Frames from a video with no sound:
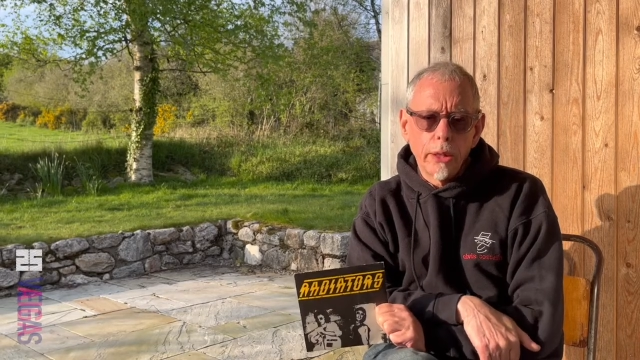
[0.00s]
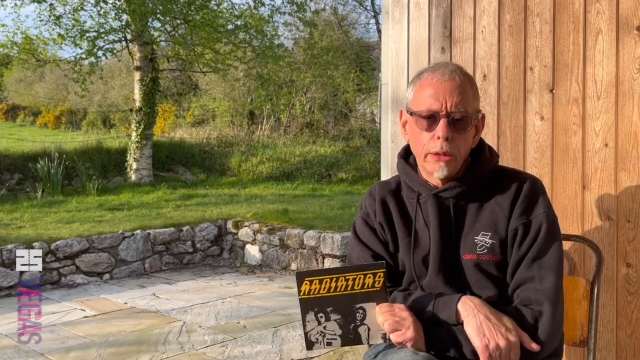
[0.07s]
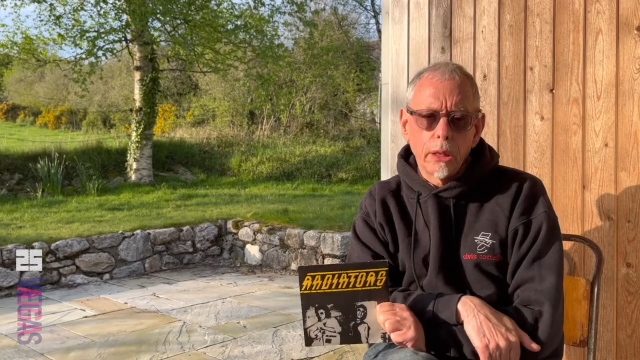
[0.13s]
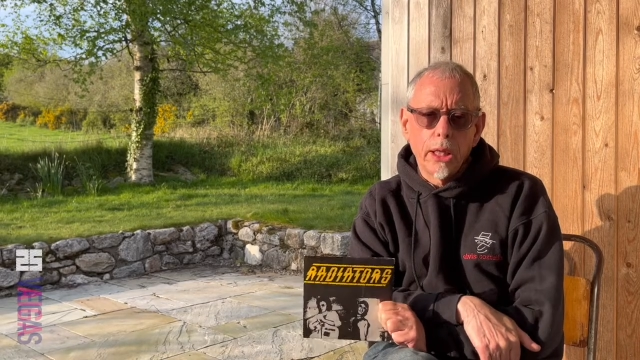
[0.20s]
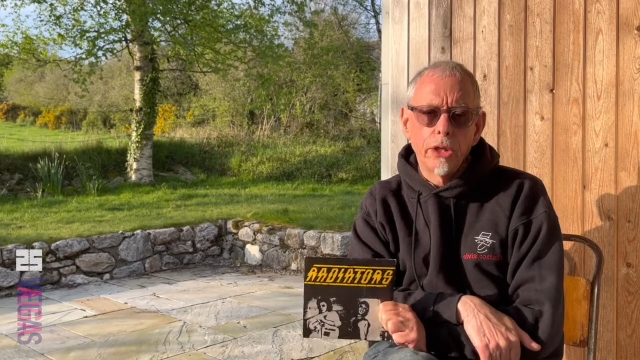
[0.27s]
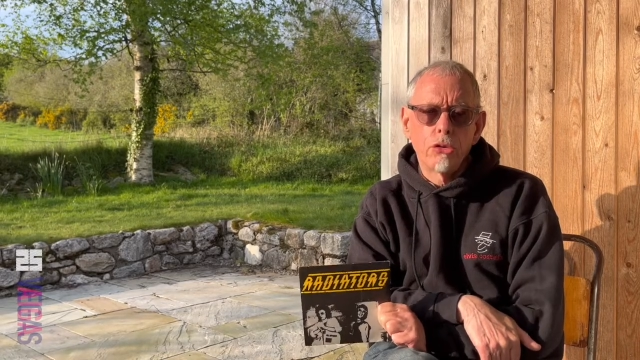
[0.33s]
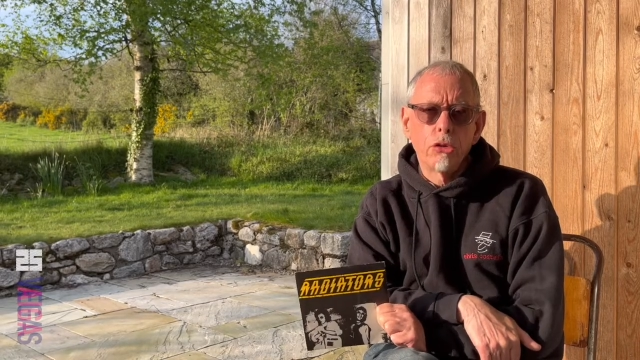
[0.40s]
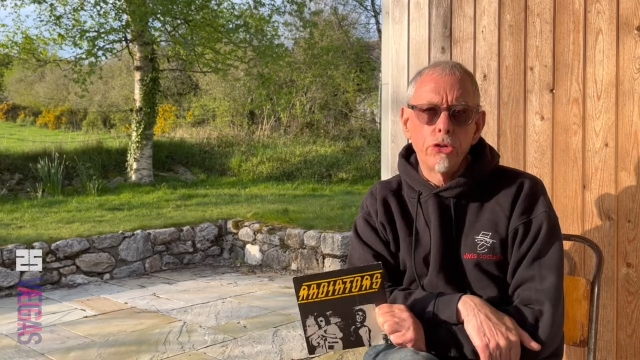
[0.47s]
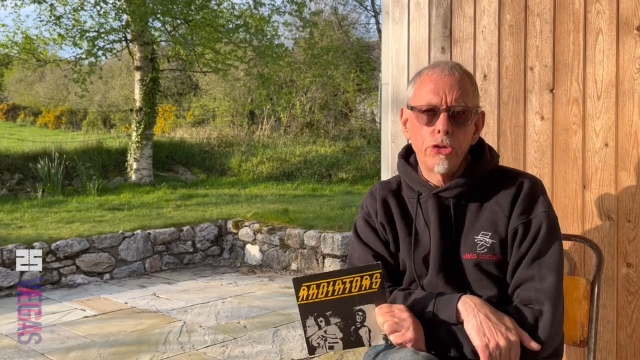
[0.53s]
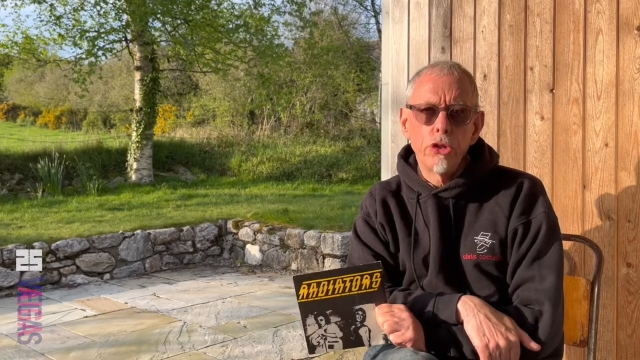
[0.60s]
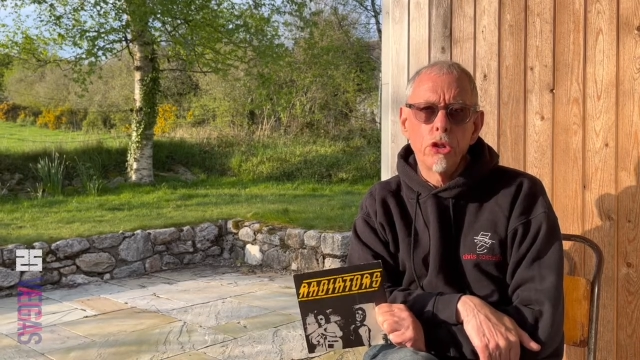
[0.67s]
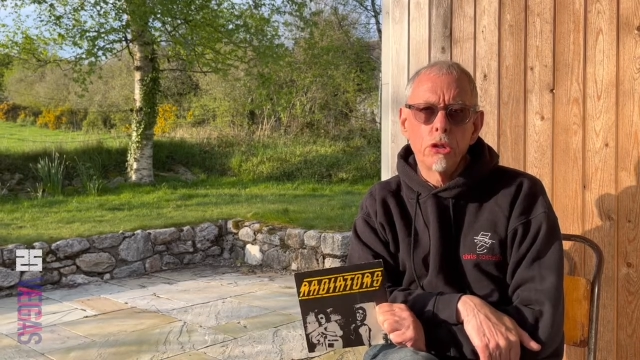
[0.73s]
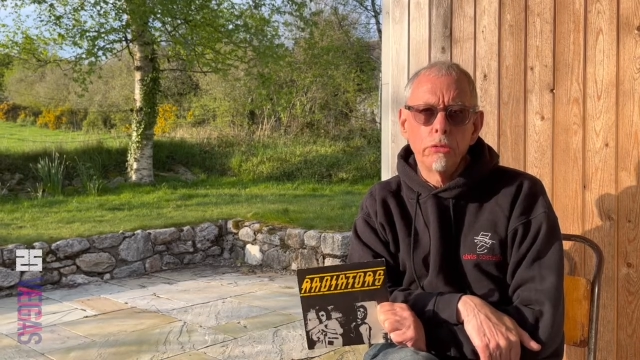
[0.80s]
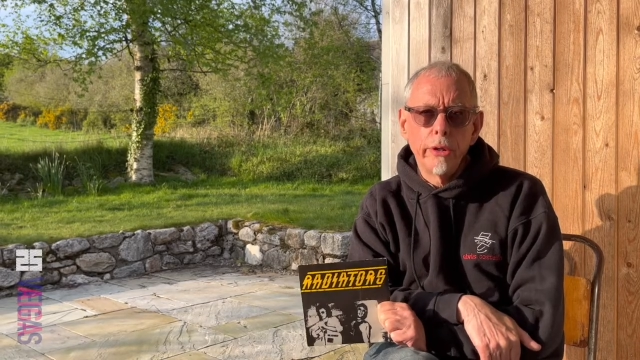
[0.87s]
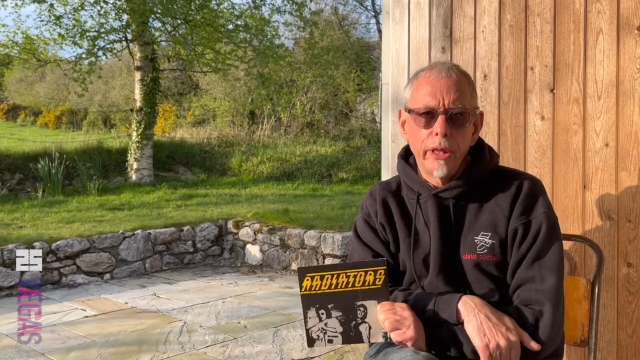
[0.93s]
and trust your
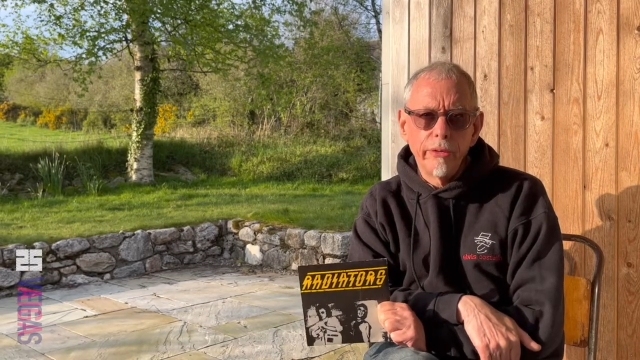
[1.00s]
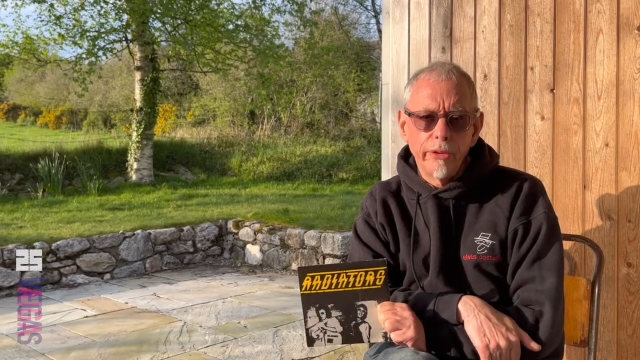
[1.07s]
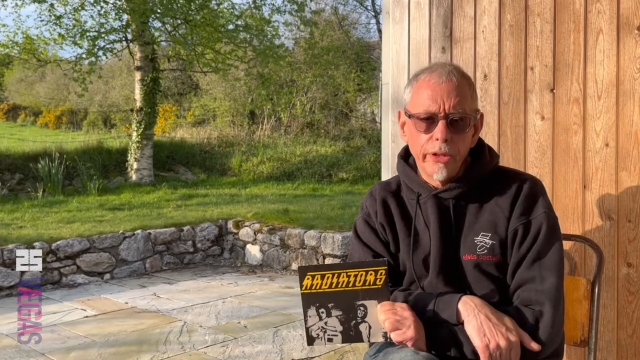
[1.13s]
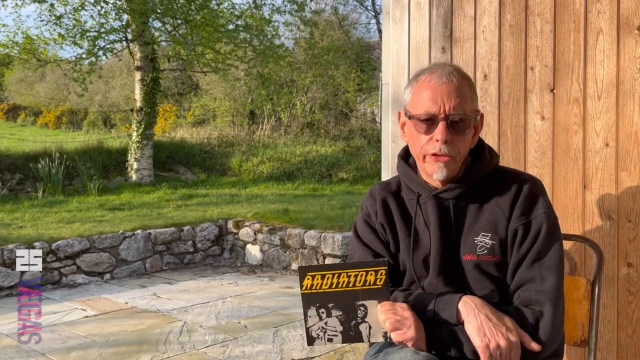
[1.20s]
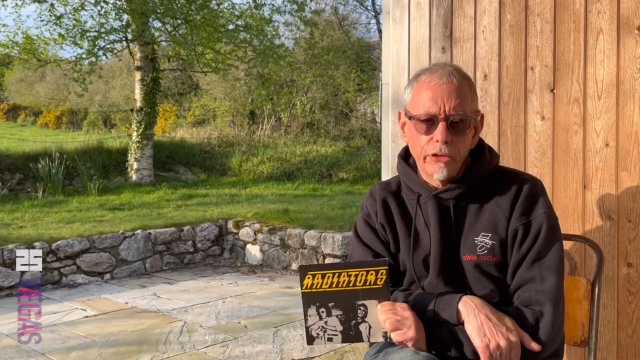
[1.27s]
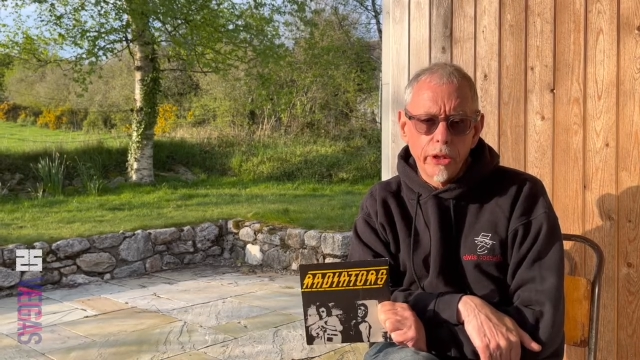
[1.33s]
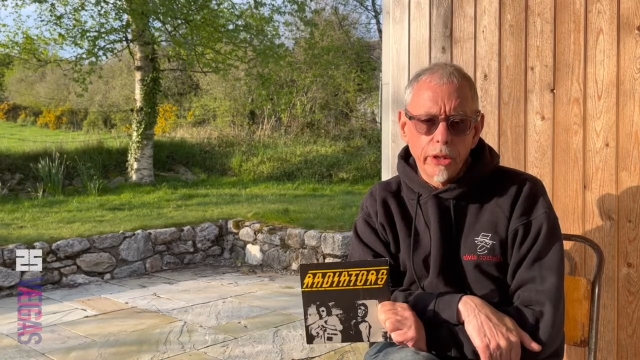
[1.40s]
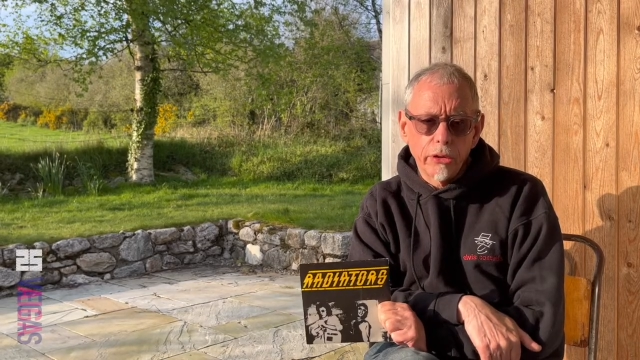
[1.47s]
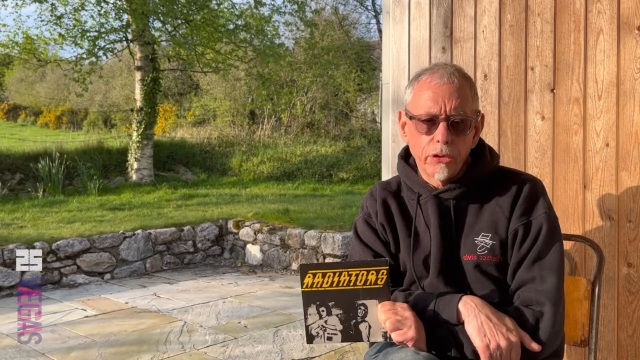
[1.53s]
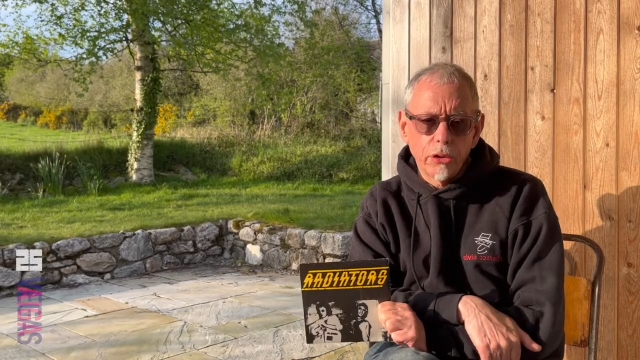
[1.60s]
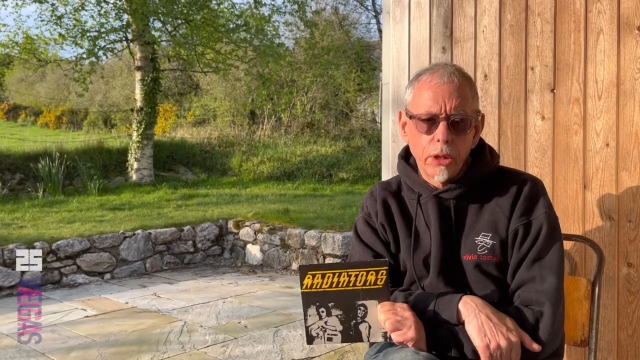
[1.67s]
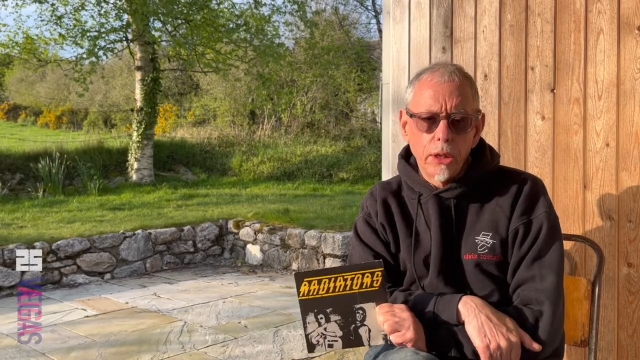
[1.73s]
creative instincts.